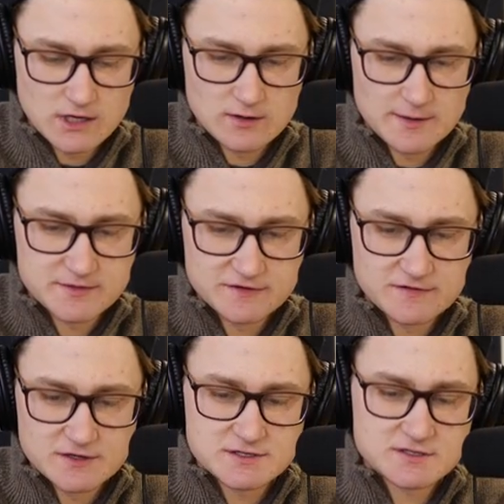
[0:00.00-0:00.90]
go up to
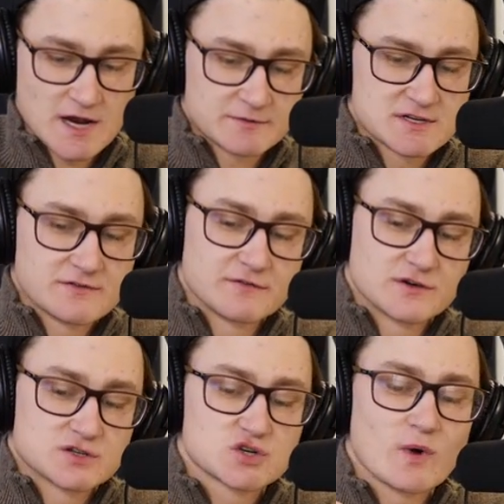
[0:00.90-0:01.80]
verse chapter seven,
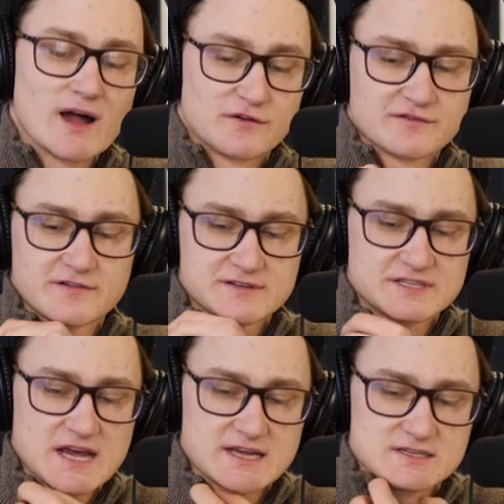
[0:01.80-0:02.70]
verse twelve
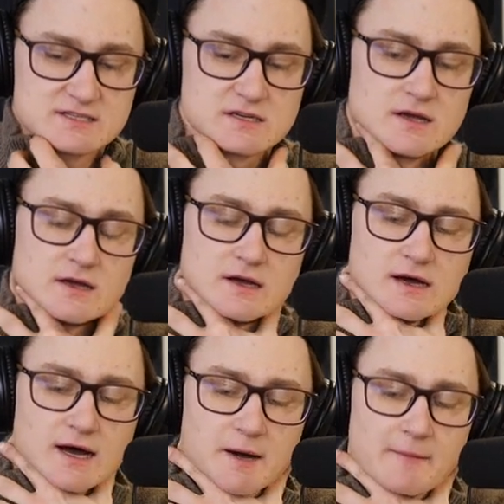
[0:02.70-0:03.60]
says,
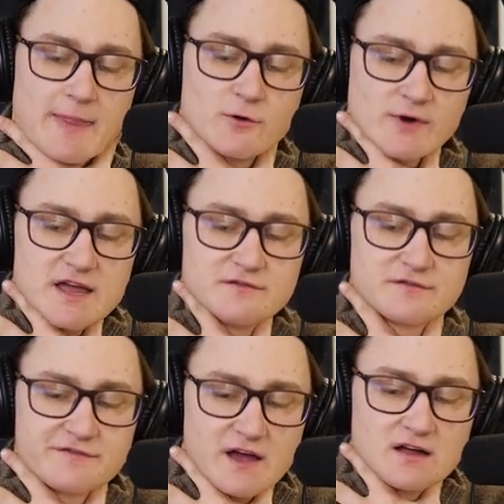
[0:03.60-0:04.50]
um, and the rain
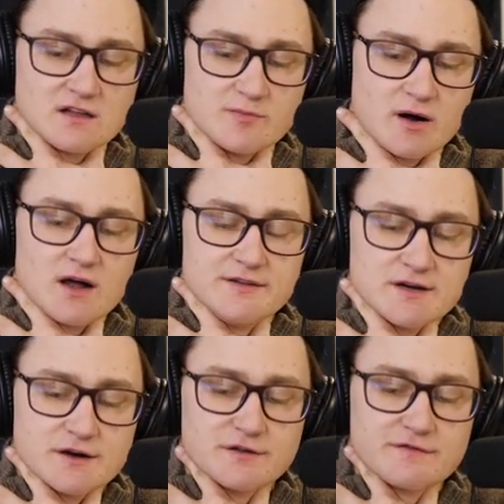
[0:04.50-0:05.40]
fell upon
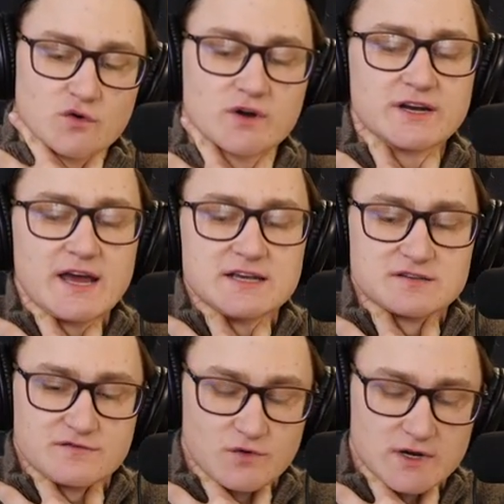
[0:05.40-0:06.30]
the earth forty
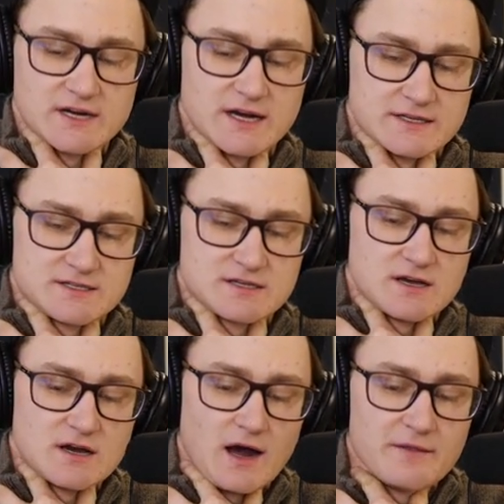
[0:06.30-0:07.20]
days and forty nights.
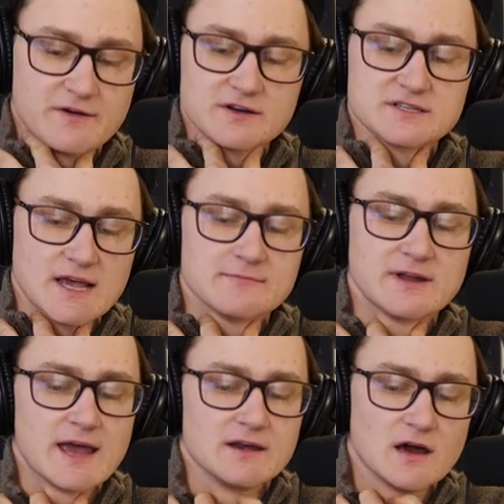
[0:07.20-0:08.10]
On the very same
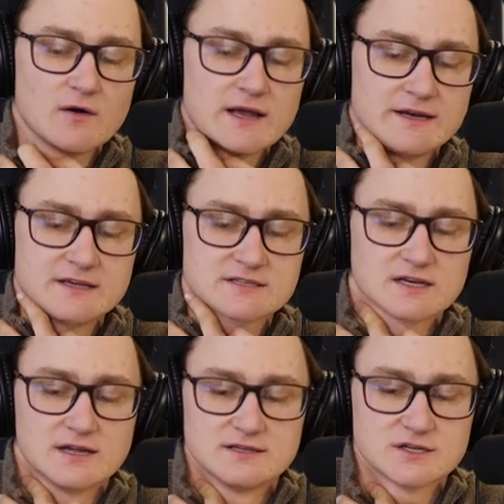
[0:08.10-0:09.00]
day, Noah and his
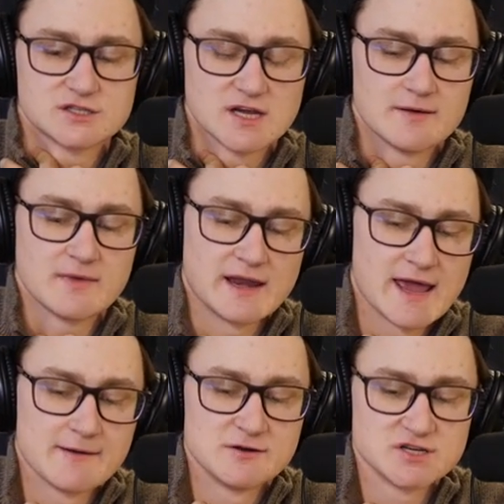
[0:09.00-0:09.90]
sons Shem and
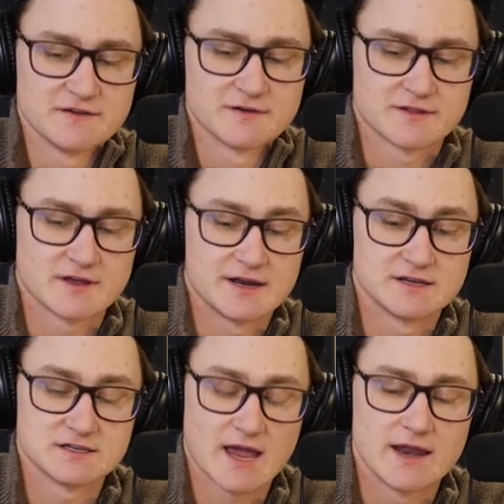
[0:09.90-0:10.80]
Ham and Japheth
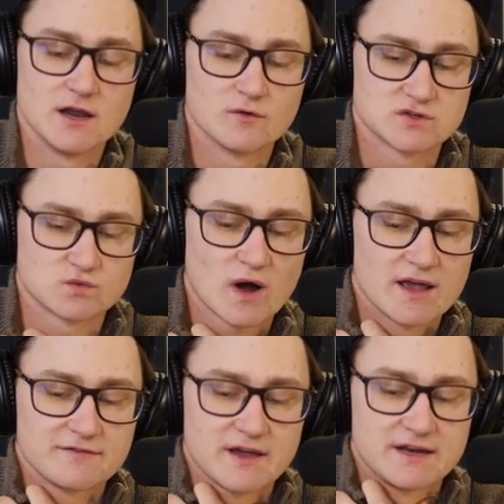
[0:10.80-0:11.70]
and and Noah's
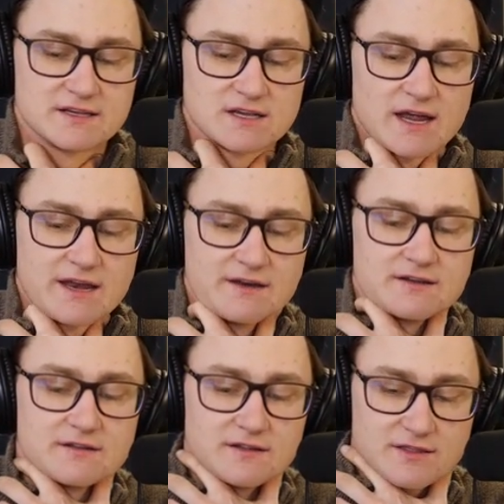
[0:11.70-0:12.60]
wife and his,
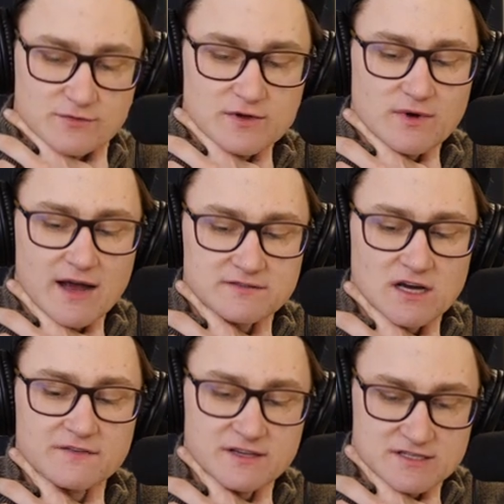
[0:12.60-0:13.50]
and the three wives
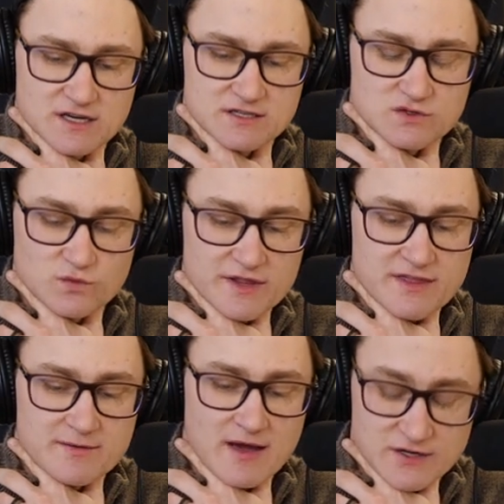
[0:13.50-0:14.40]
of his sons with
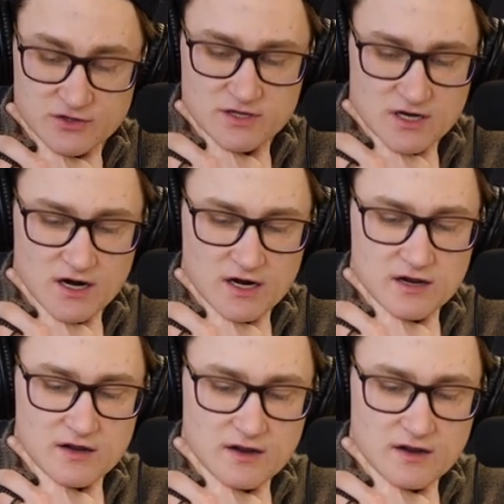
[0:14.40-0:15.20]
them entered the ark